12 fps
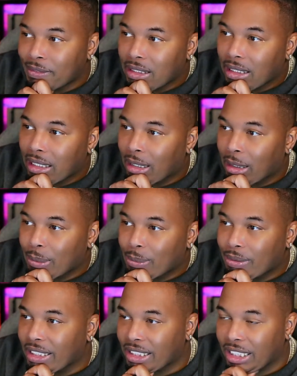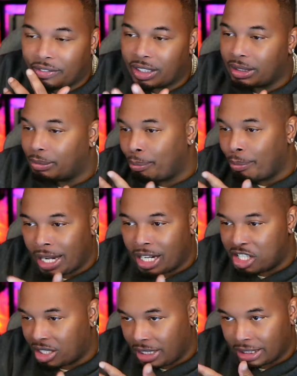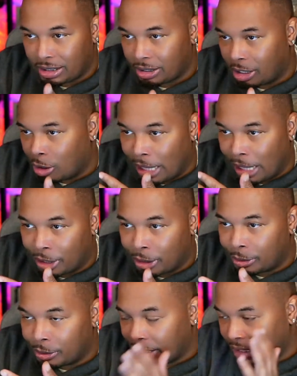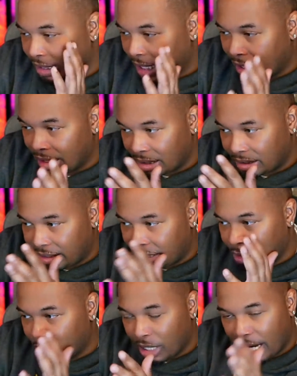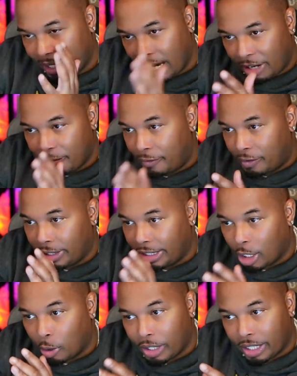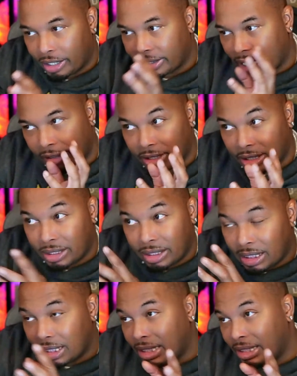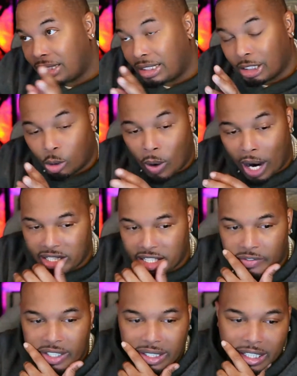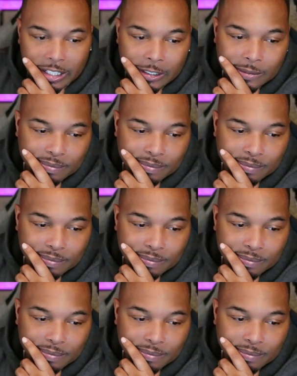Because even managing this on my own, I still can't fully go there because I have to still watch everything.